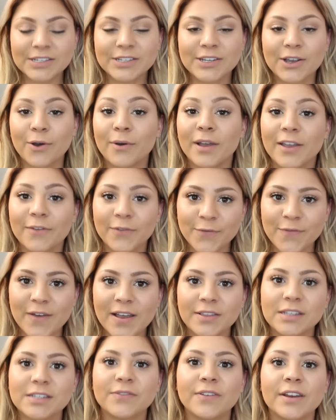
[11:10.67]
So if you
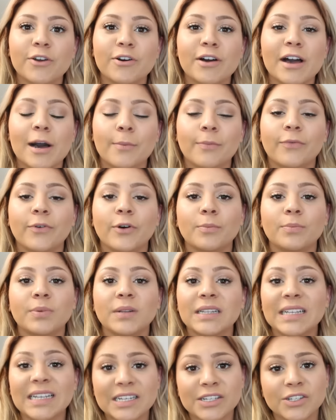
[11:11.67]
found this video helpful,
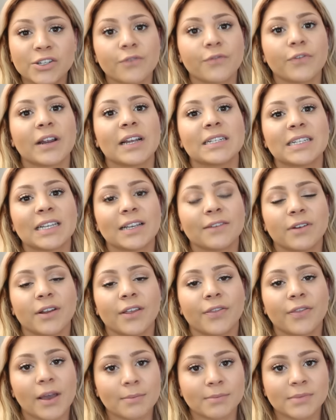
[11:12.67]
please don't forget to give it
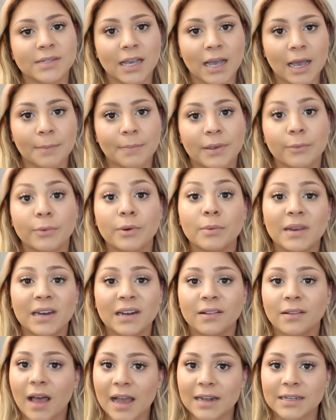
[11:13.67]
a thumbs up. It would mean
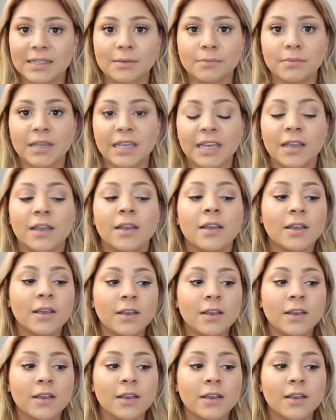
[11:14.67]
a lot to me.